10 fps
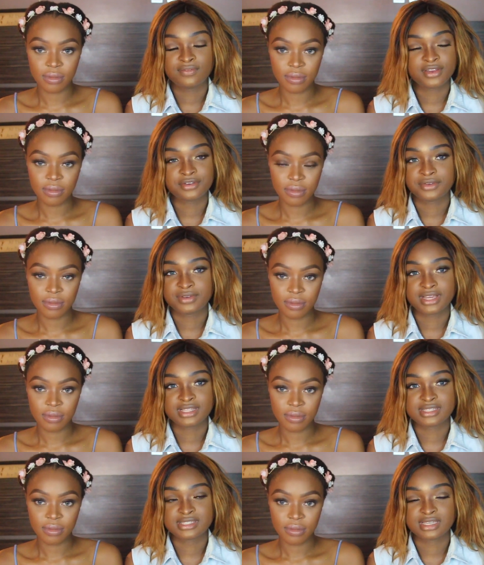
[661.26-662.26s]
Speaker 1: Very
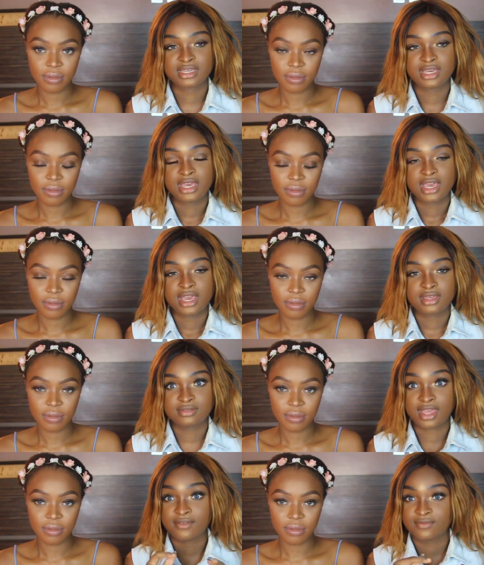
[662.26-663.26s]
realistic.
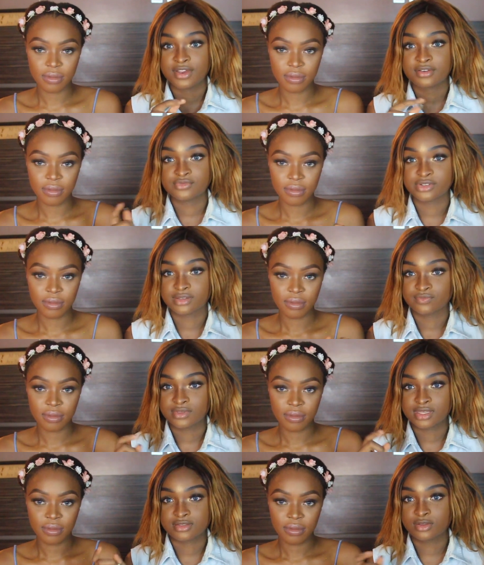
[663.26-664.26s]
That very
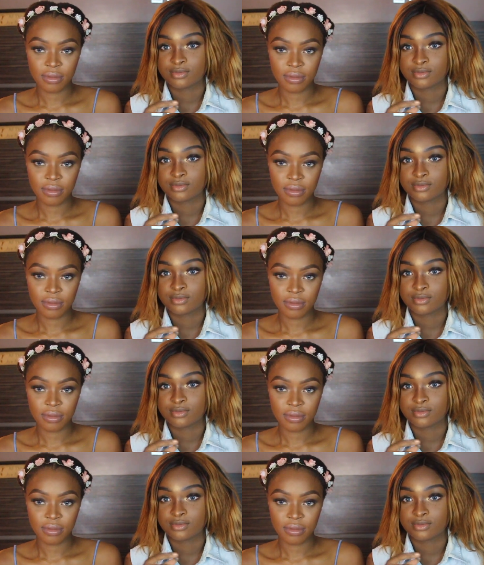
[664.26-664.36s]
it's